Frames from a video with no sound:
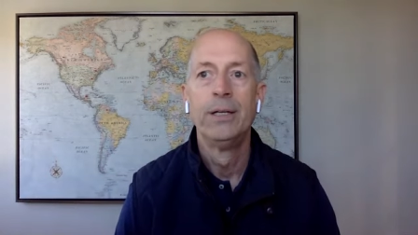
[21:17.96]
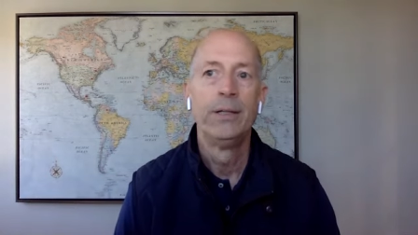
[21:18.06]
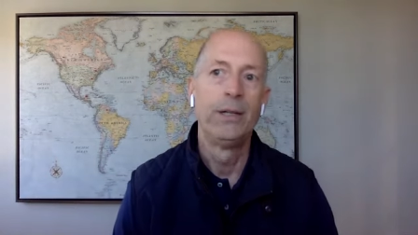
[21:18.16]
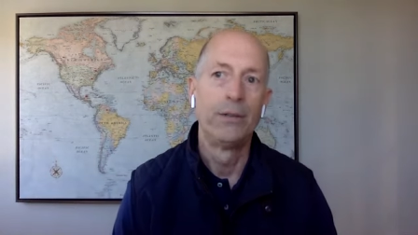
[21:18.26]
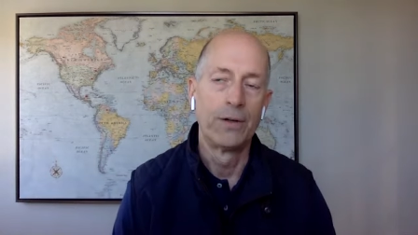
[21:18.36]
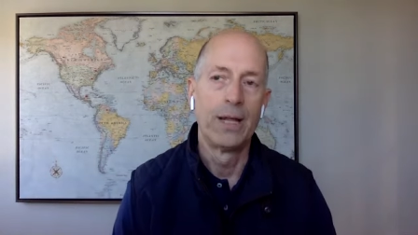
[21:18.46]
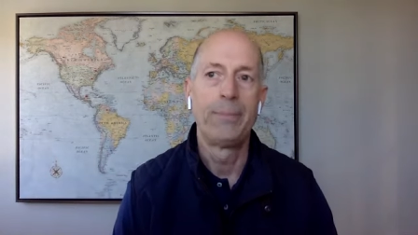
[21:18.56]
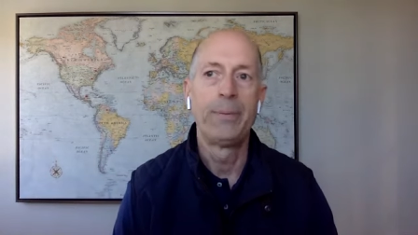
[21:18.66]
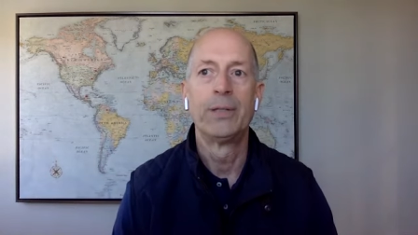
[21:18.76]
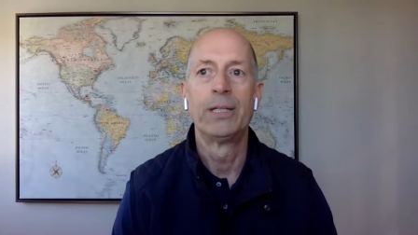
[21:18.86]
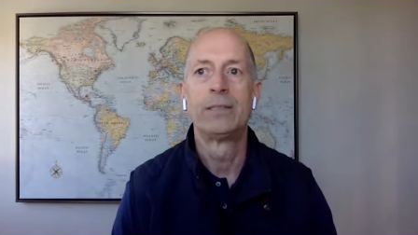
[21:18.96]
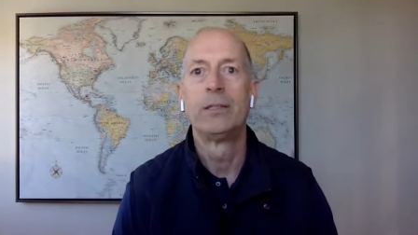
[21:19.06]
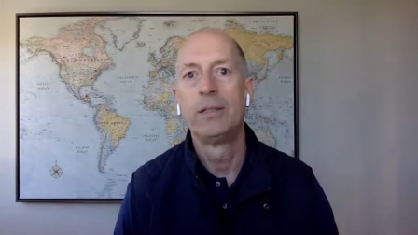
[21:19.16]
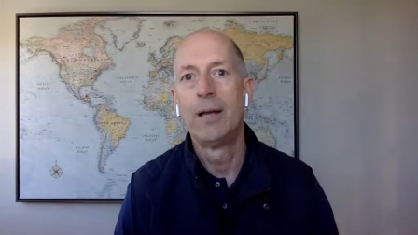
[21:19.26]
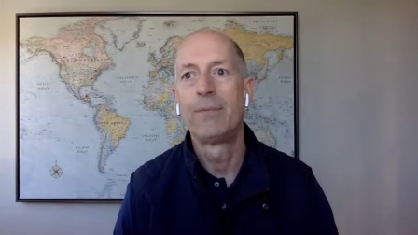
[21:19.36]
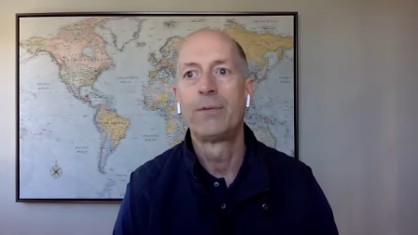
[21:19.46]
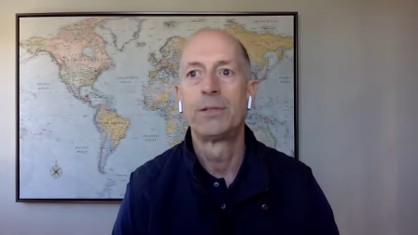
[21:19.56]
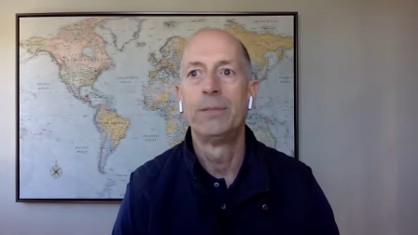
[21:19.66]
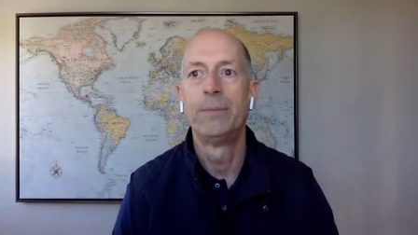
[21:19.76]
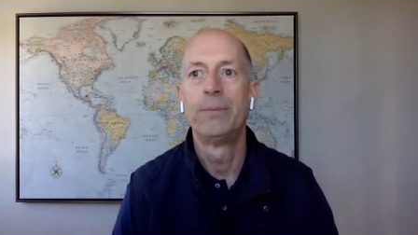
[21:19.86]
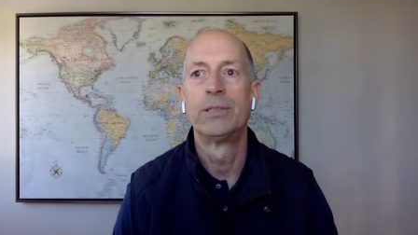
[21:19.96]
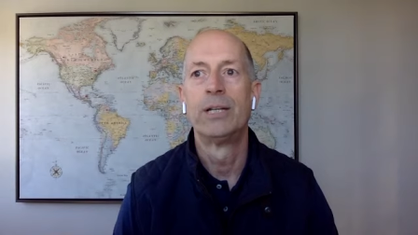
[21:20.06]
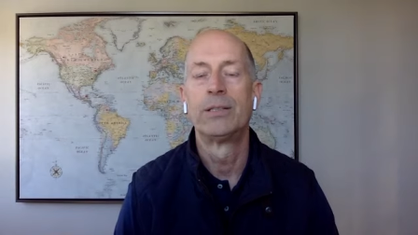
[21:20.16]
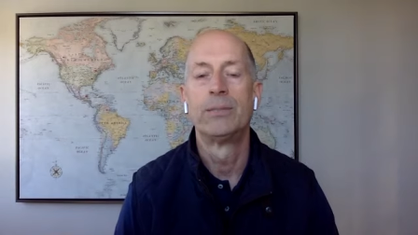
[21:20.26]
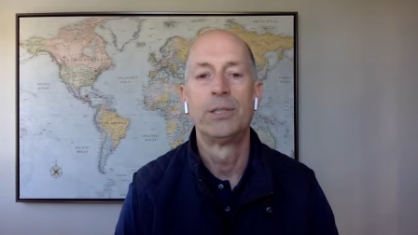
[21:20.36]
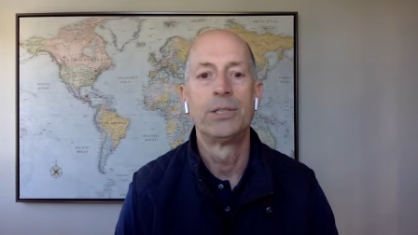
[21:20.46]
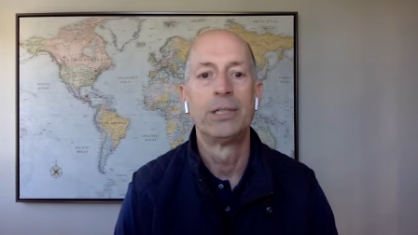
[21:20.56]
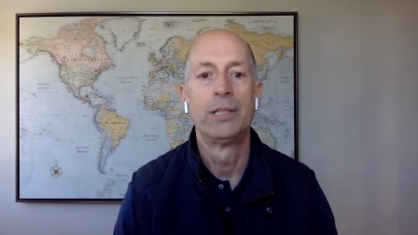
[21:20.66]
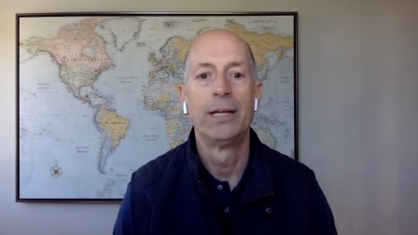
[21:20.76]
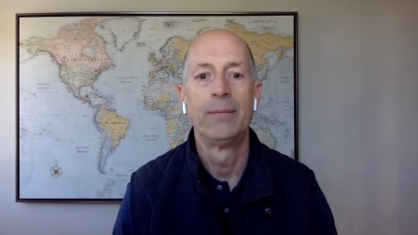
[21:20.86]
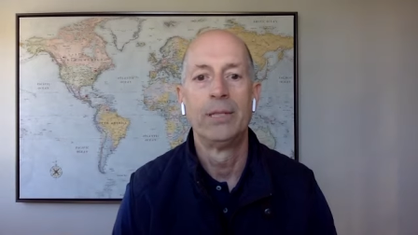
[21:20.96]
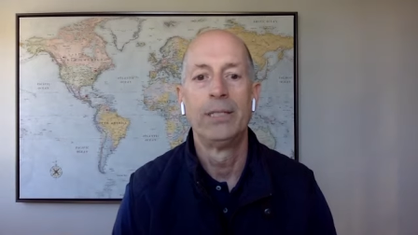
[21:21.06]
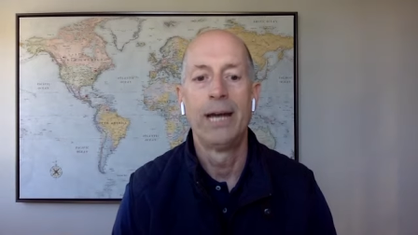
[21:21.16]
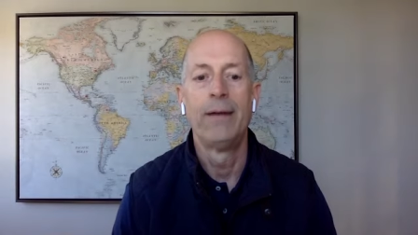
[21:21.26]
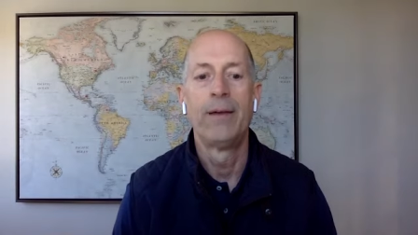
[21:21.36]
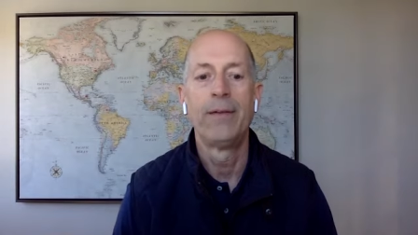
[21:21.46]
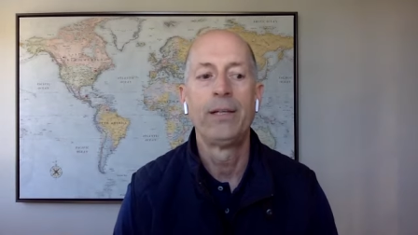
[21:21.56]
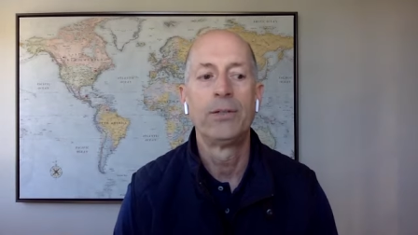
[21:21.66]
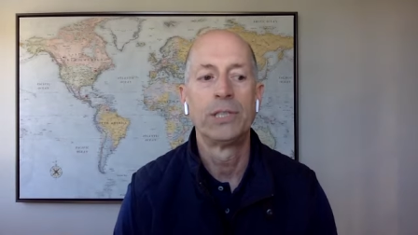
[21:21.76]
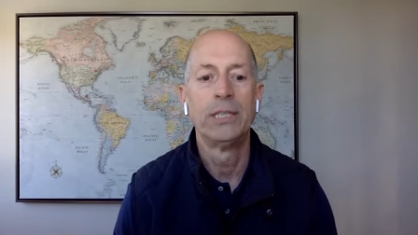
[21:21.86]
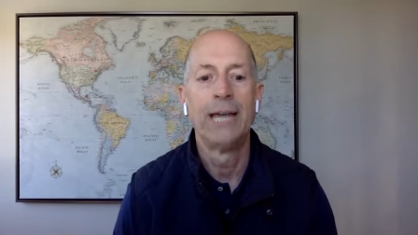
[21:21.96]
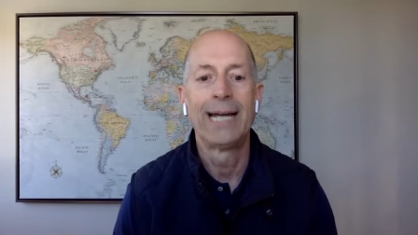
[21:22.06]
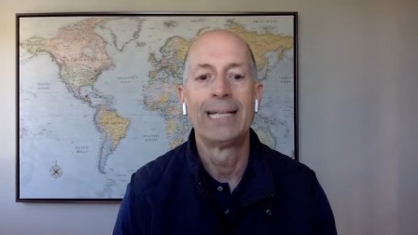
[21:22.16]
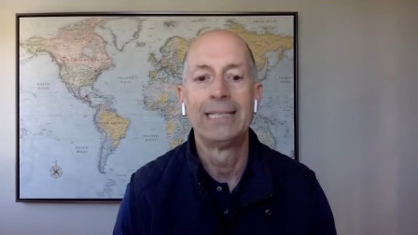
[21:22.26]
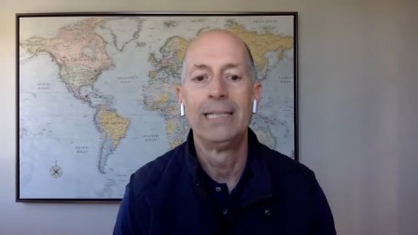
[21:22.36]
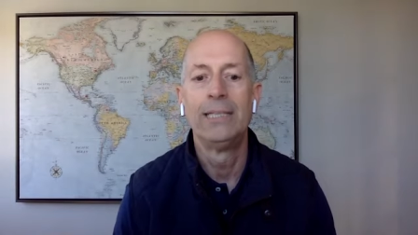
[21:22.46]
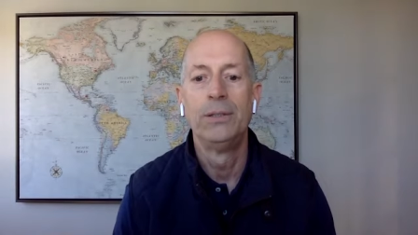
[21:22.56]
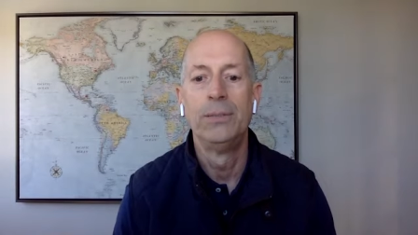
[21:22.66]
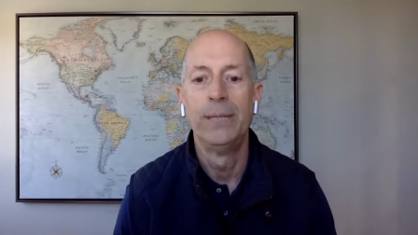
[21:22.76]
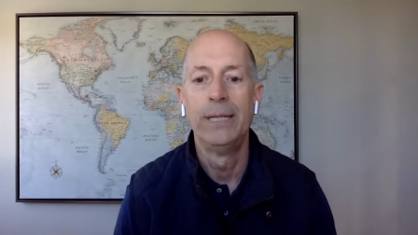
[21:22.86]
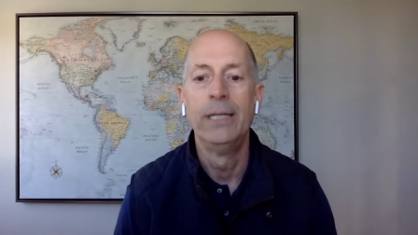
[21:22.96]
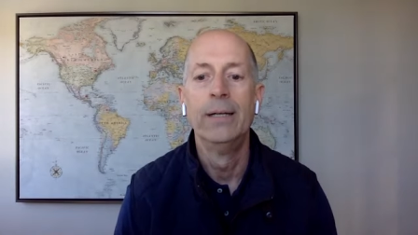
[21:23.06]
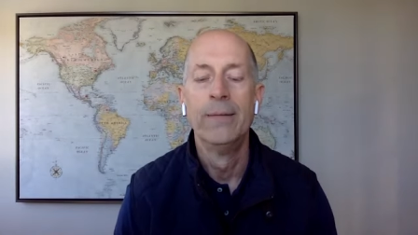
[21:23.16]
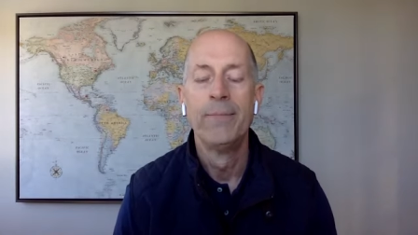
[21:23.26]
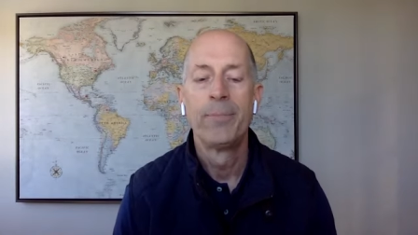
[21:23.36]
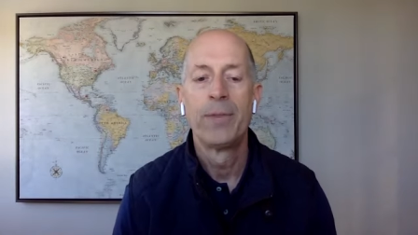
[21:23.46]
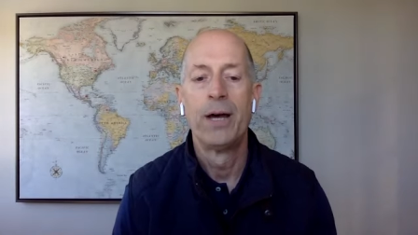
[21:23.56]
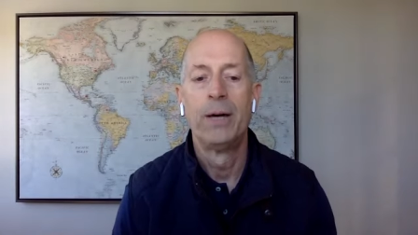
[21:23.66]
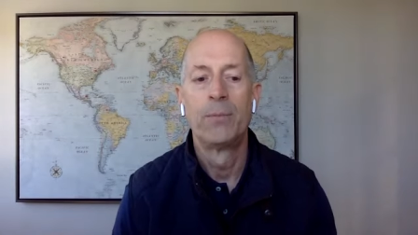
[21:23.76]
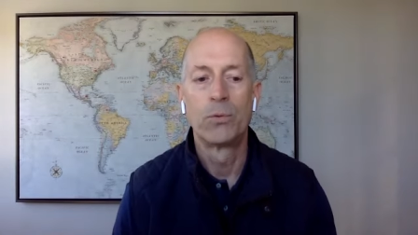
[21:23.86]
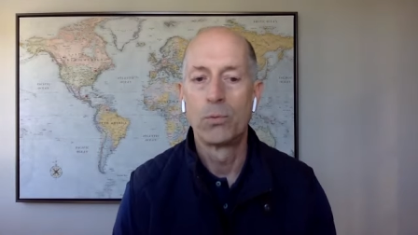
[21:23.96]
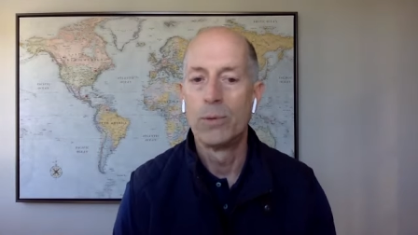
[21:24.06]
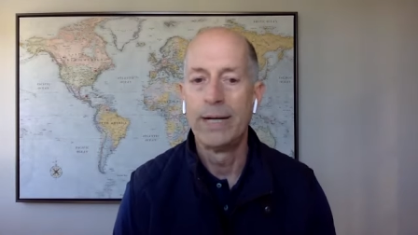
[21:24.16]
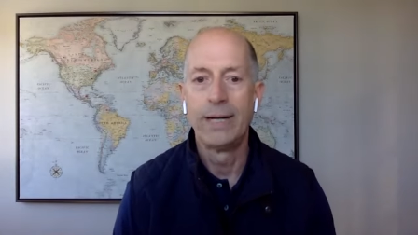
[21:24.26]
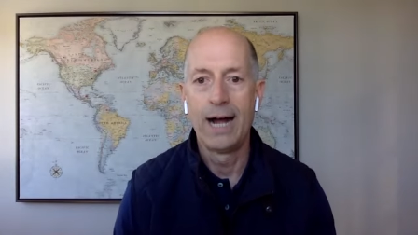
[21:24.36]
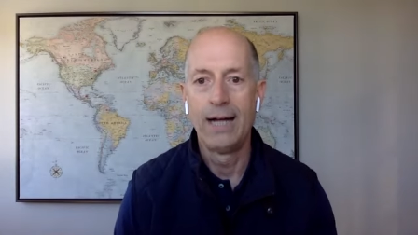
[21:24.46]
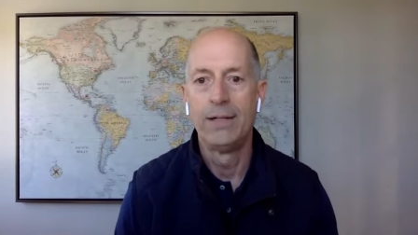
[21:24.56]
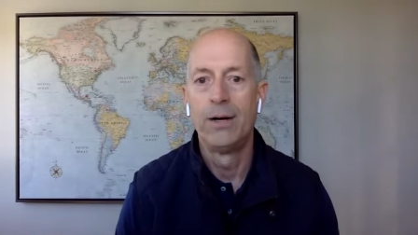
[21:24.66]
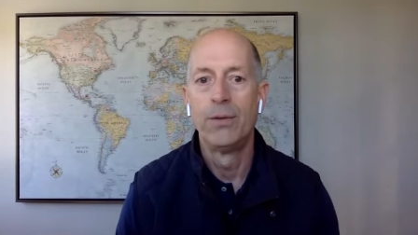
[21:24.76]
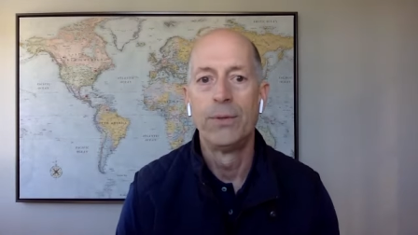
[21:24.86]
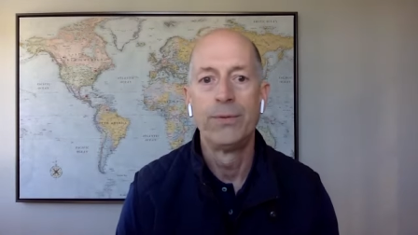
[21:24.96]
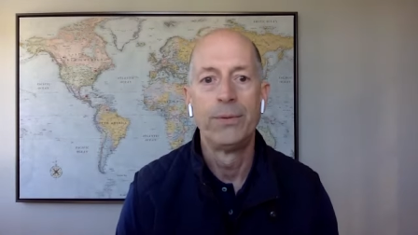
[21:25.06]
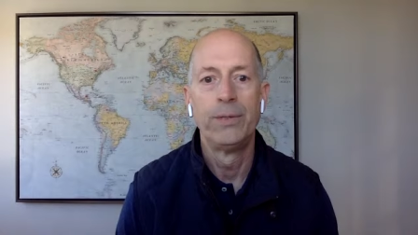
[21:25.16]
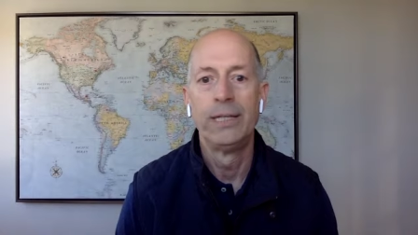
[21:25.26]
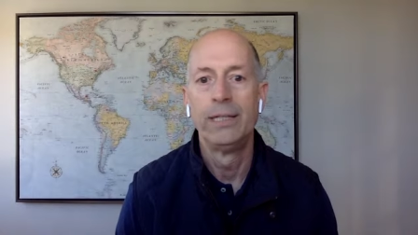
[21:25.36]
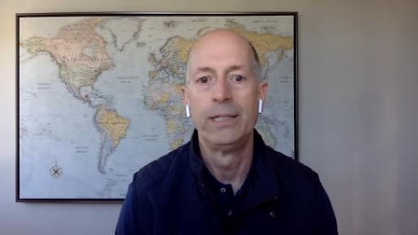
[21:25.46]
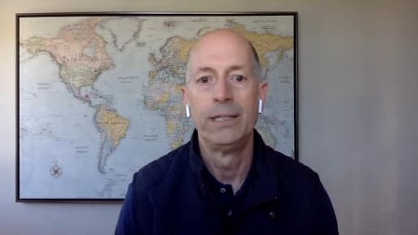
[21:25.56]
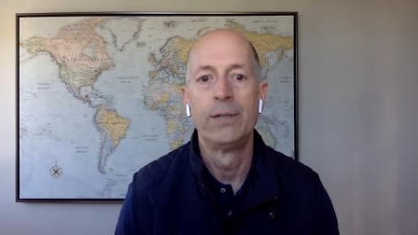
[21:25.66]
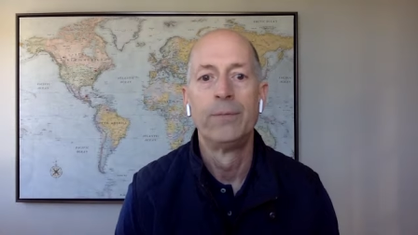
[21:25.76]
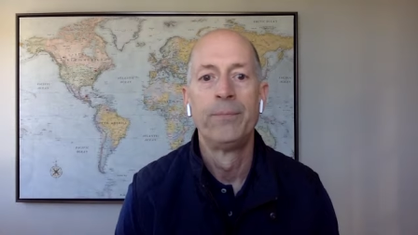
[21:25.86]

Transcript: you know, for a lot of people, that's a good thing. For some people, it's not so much a good thing. But yeah, I think you'll see that continue to be um, red hot all the way through the end of the year.